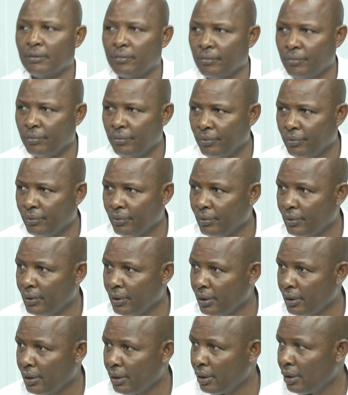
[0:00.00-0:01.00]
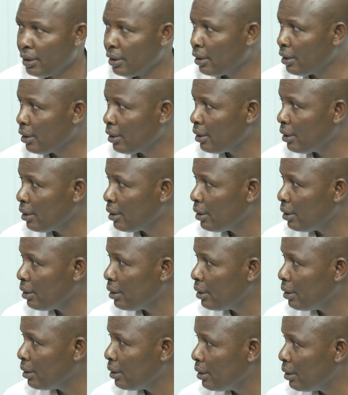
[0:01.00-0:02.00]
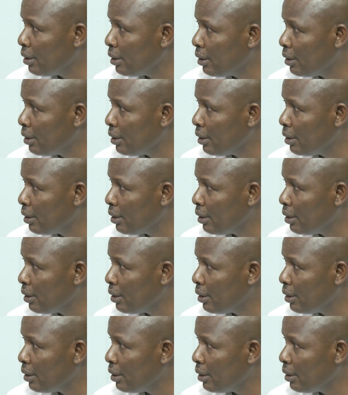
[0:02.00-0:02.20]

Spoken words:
Nobody speaks.